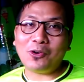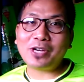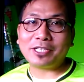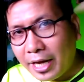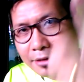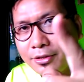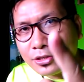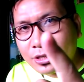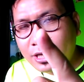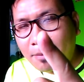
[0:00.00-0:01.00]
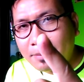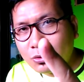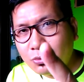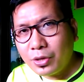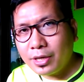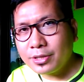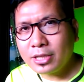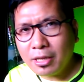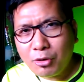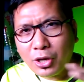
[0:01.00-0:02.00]
All right, characteristics number 2
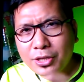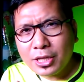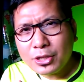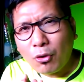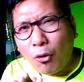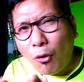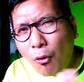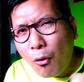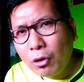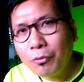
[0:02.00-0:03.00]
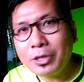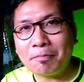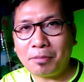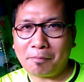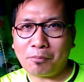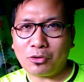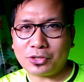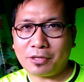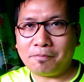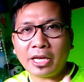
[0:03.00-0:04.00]
is communication is always
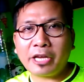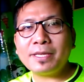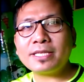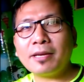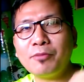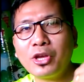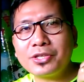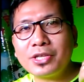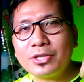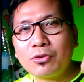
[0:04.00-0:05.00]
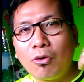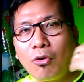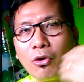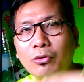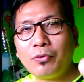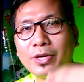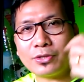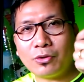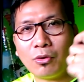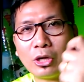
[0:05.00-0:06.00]
purposive. It means communication is
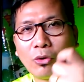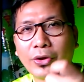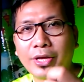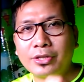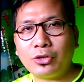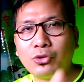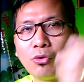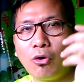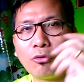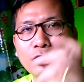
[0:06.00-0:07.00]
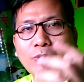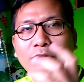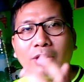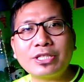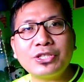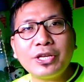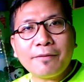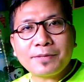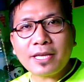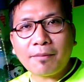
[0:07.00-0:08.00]
always goal oriented. You always want to
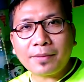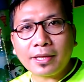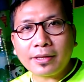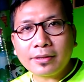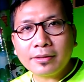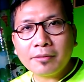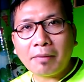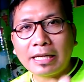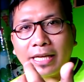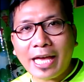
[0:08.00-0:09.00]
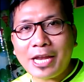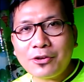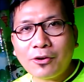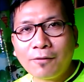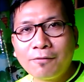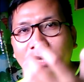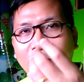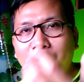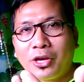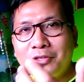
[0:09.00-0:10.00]
achieve something by the end of the
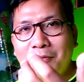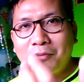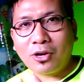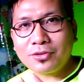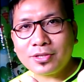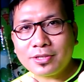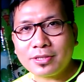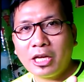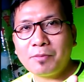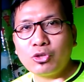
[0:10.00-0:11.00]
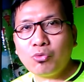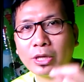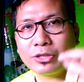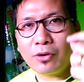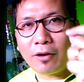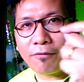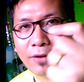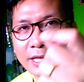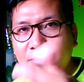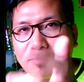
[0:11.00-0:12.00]
communication process. It means you want to
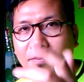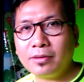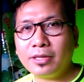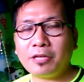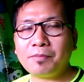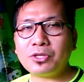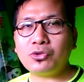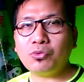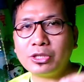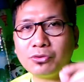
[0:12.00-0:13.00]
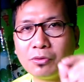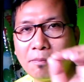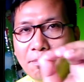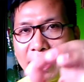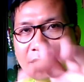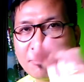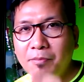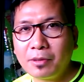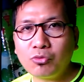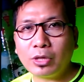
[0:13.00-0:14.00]
affect people, it means you want to impact
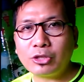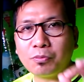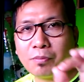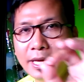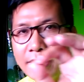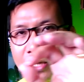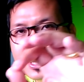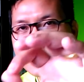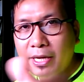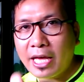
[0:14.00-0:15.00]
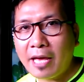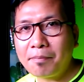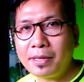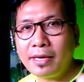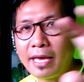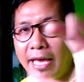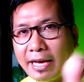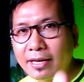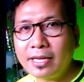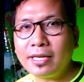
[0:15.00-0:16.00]
people, you want to make someone happy,
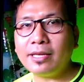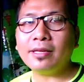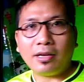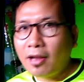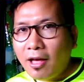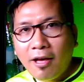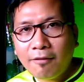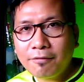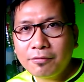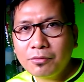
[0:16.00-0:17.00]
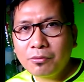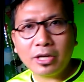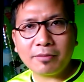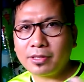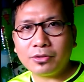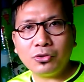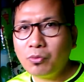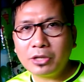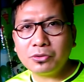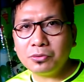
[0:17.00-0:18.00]
angry, laugh, whatever. You
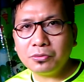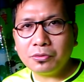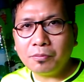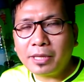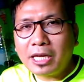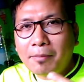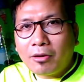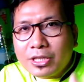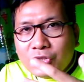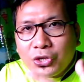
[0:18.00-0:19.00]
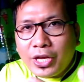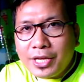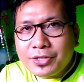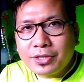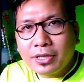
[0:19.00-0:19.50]
want to bring about a change,